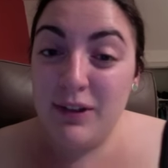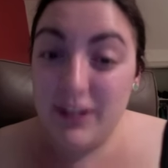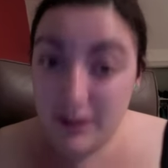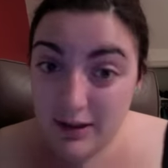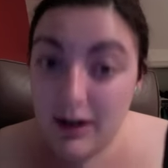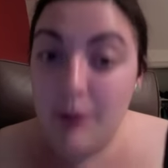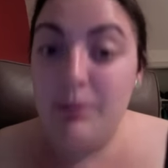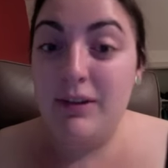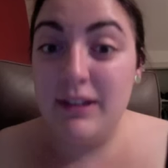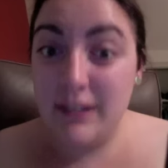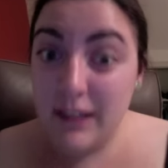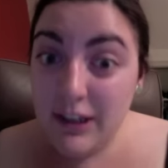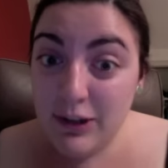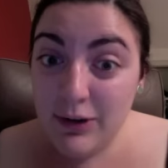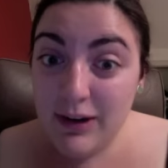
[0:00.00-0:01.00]
to stop
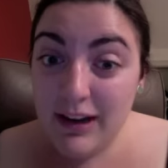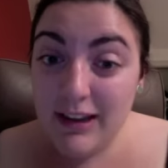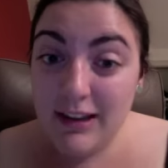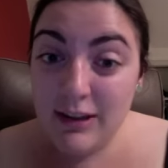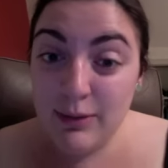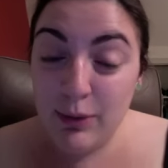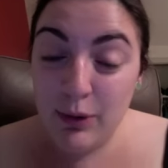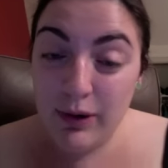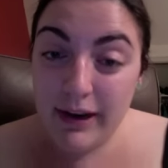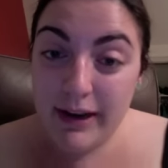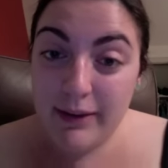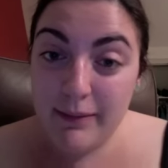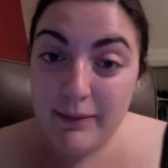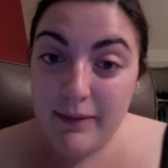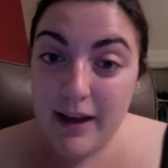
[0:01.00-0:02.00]
listening to it at this
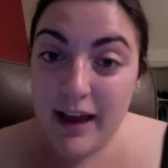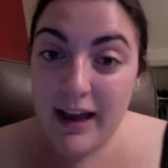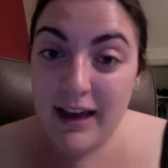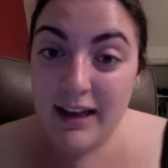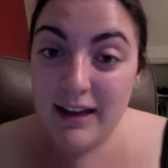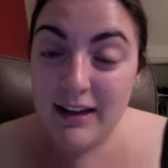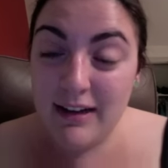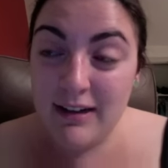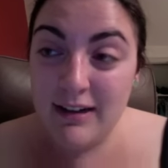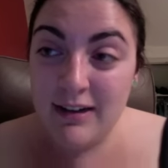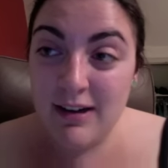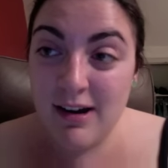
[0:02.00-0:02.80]
point, and